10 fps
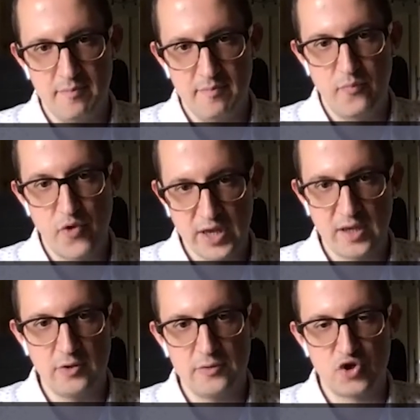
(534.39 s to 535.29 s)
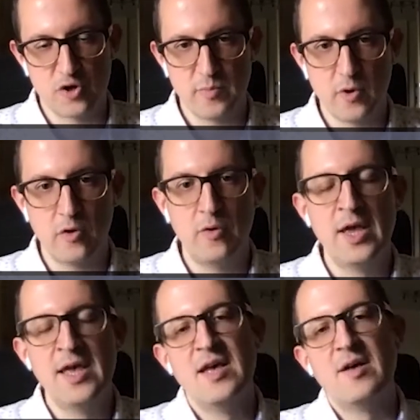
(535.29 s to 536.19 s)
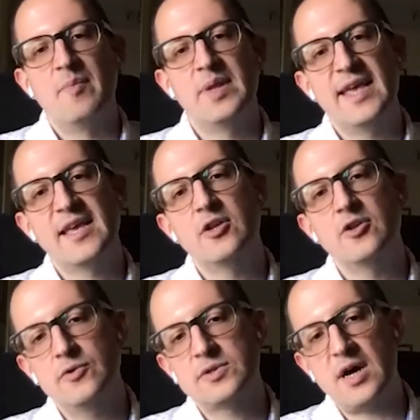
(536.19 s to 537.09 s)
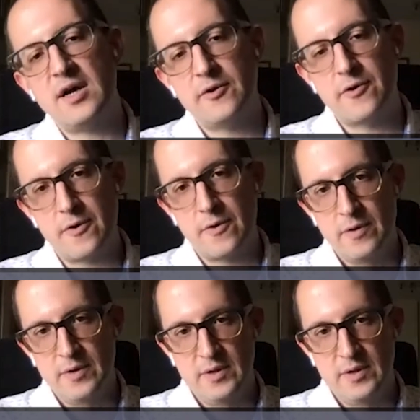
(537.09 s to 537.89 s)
bring into ChartMogul, but they can use other